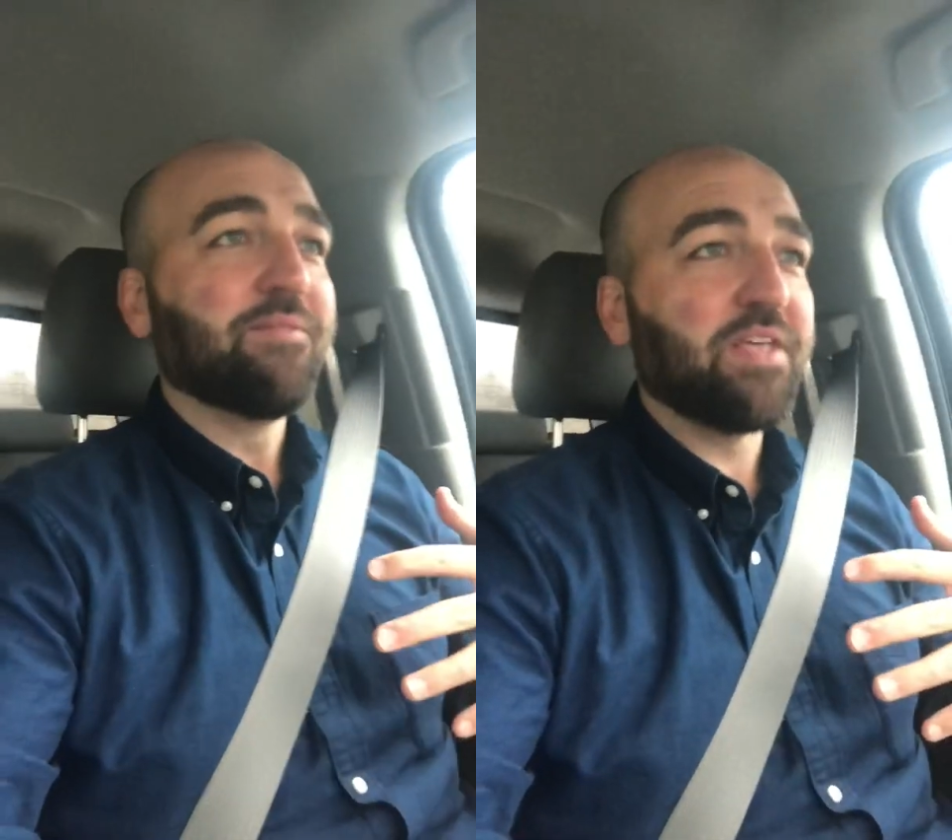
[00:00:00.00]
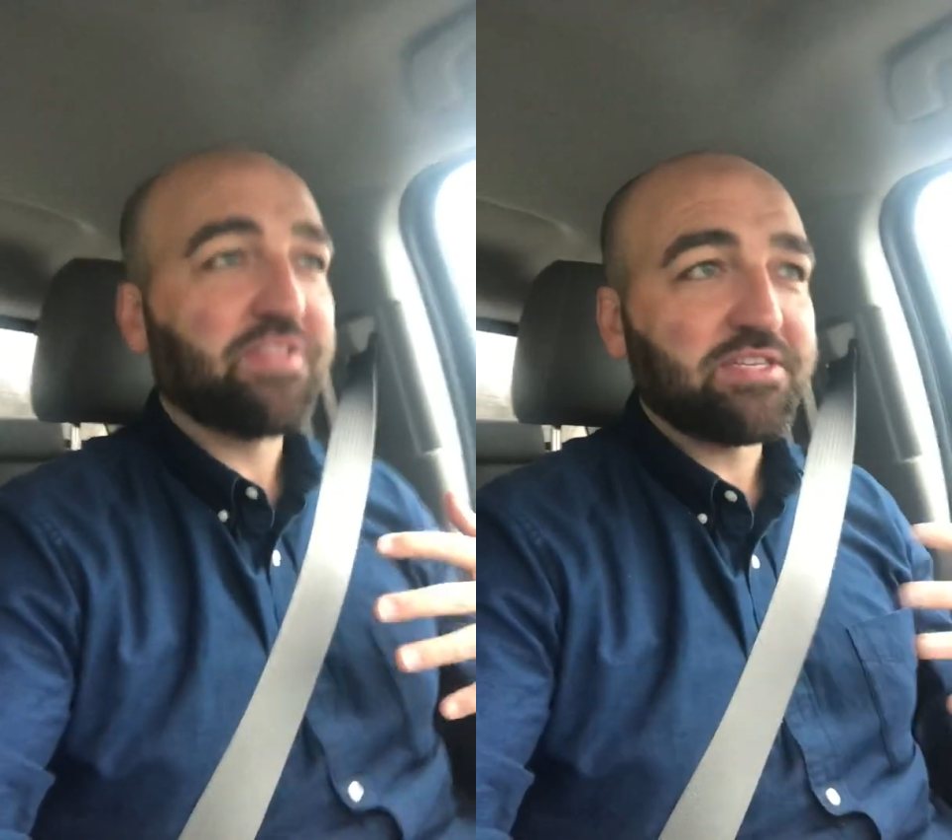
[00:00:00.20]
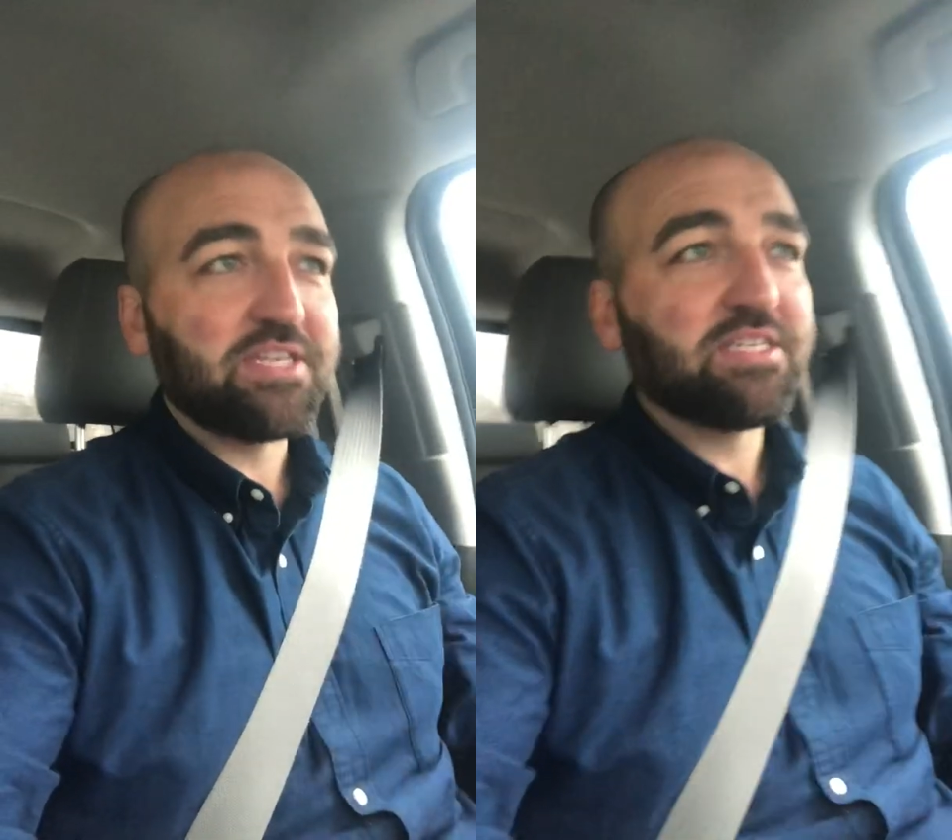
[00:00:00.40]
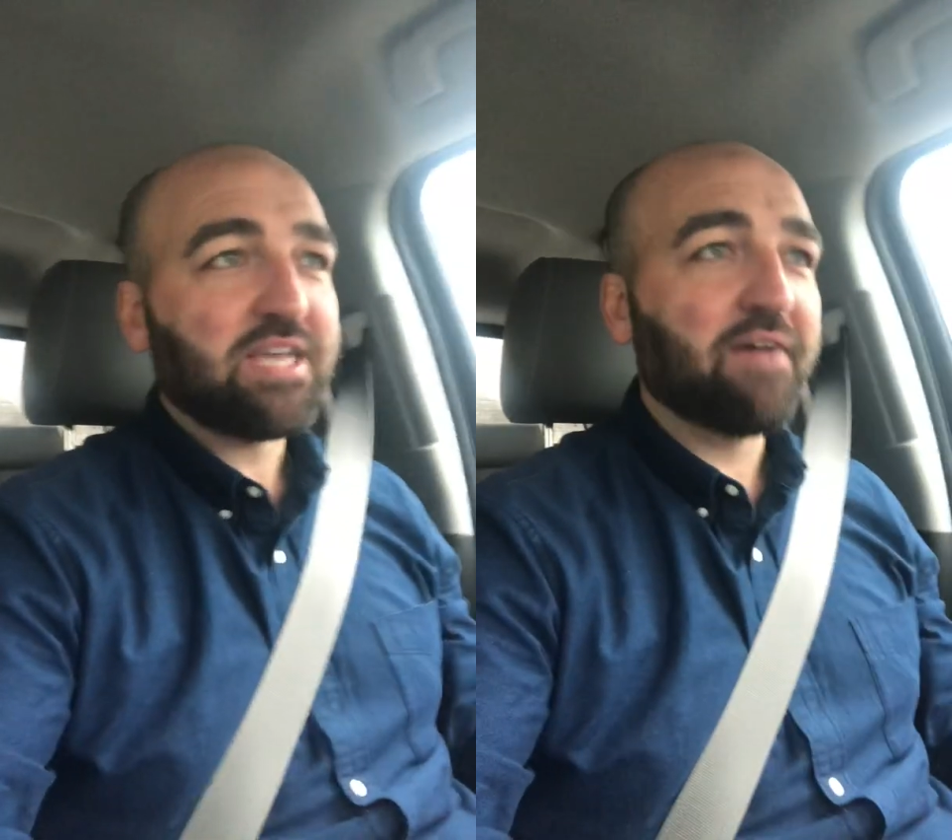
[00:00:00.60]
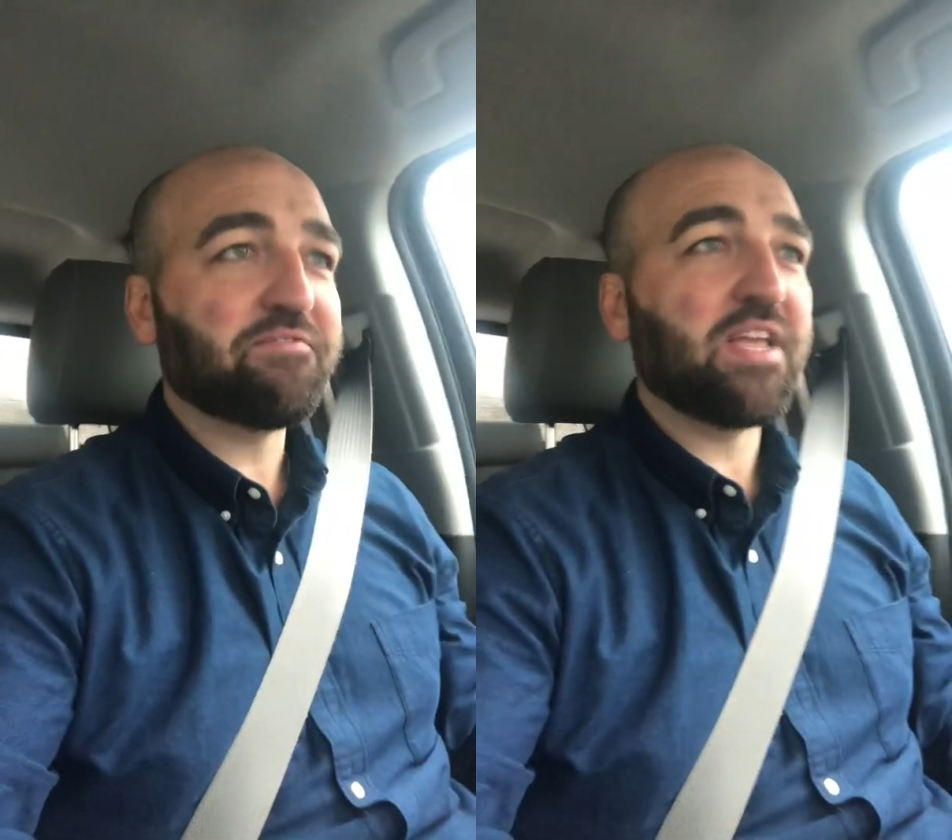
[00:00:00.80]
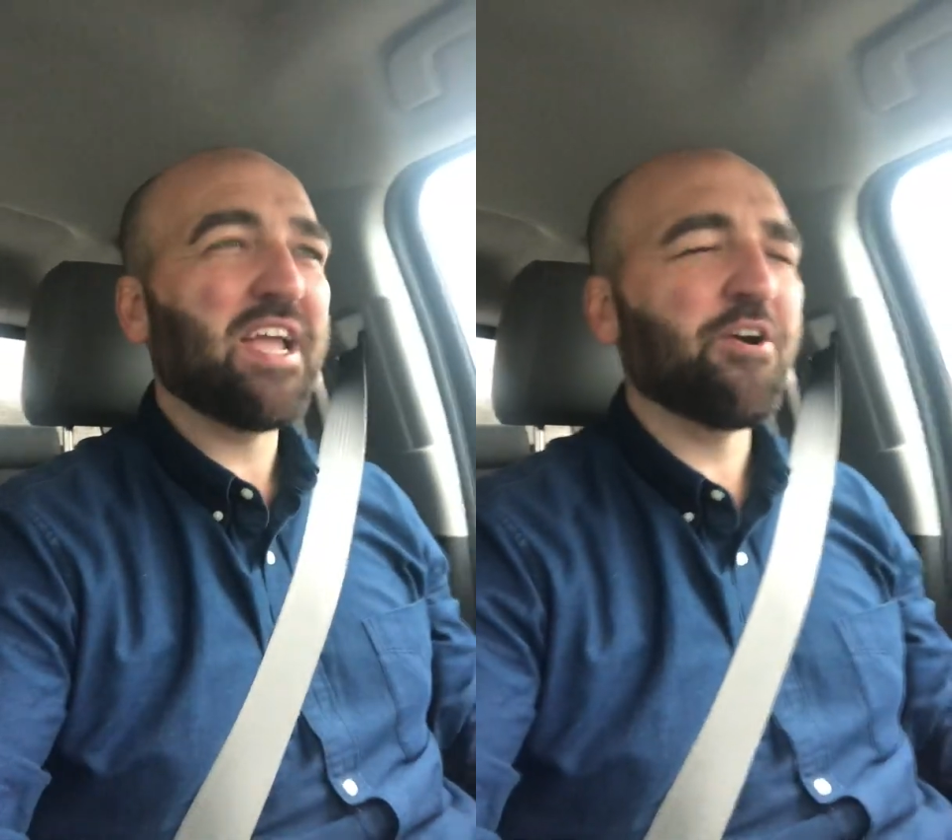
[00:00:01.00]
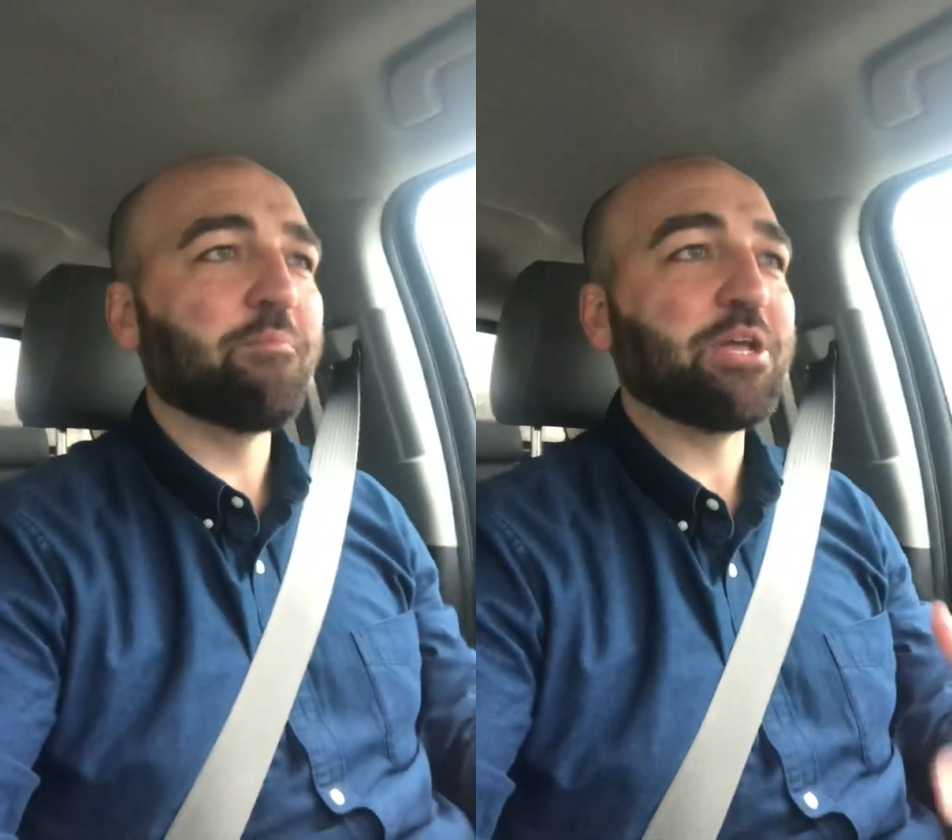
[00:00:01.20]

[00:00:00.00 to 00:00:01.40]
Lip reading: that this is tough to hear,